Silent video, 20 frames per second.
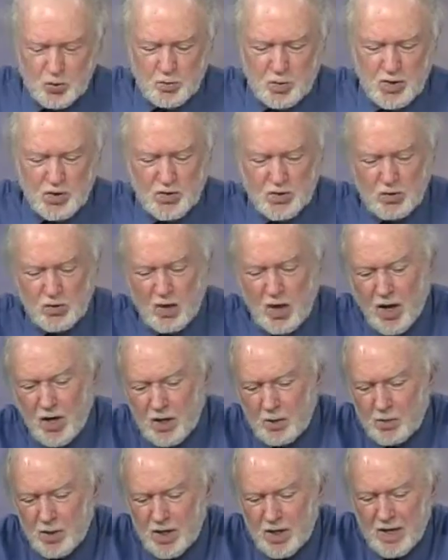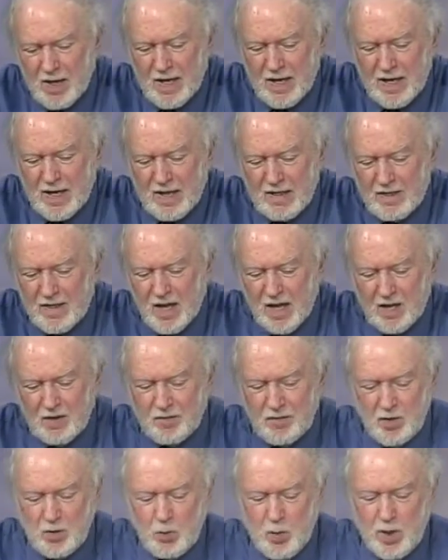Mister Leiterman that
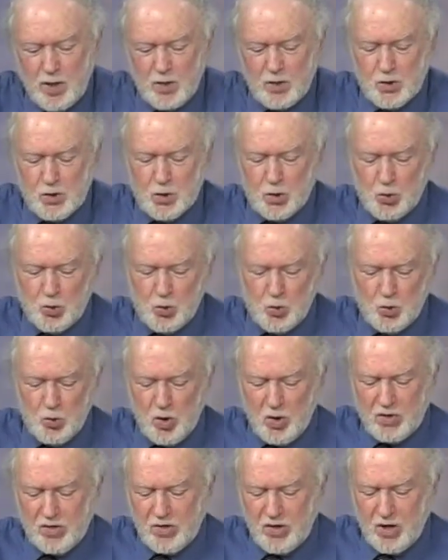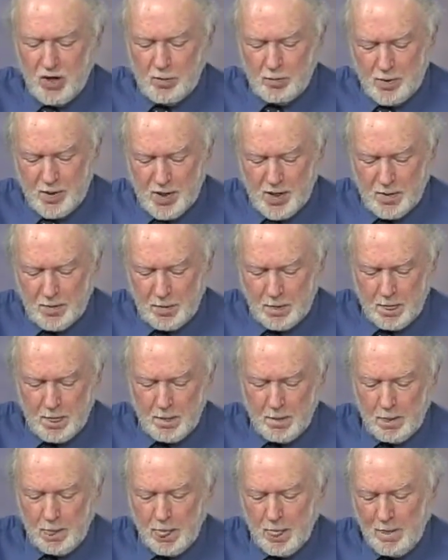if he went to uh, therapy
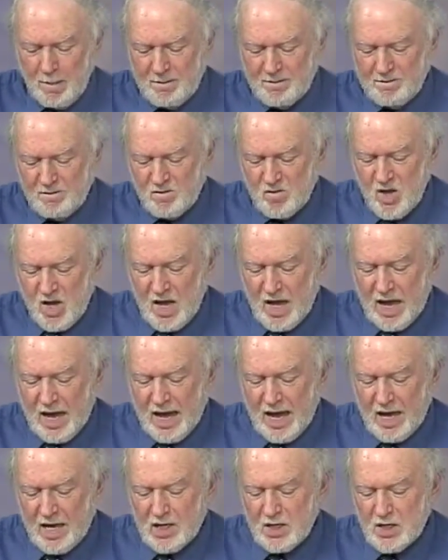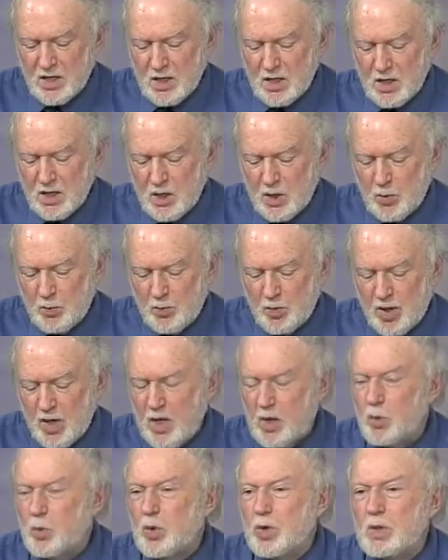and uh,
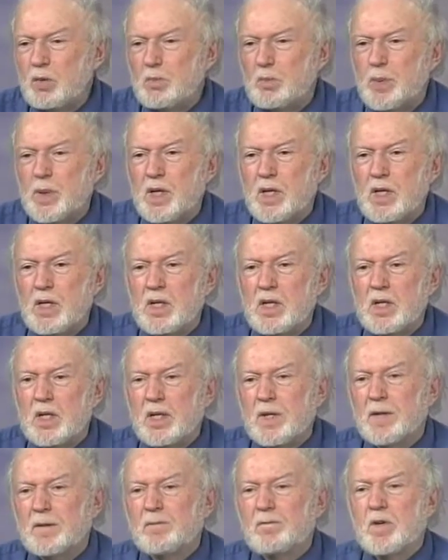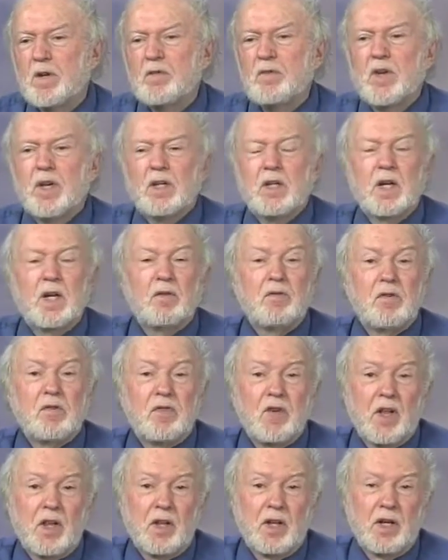he wouldn't be uh, convicted of a
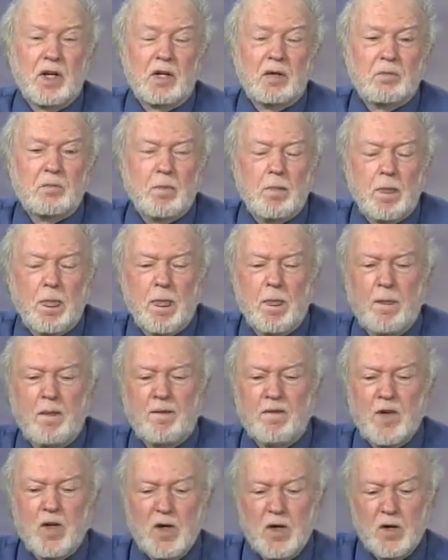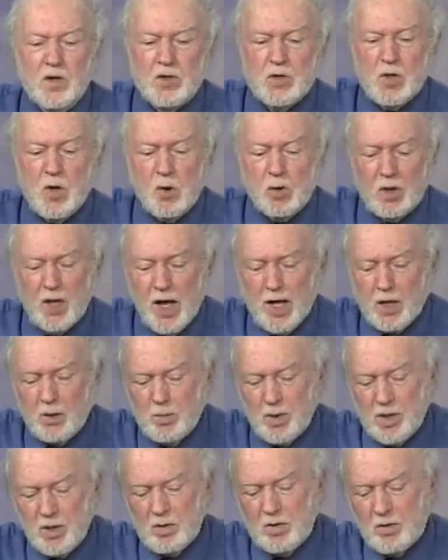felony. So
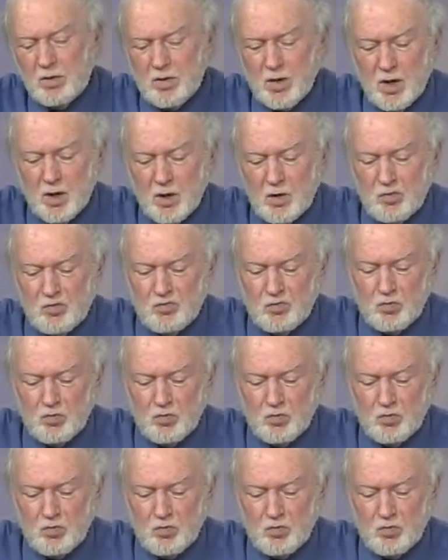Leiterman uh,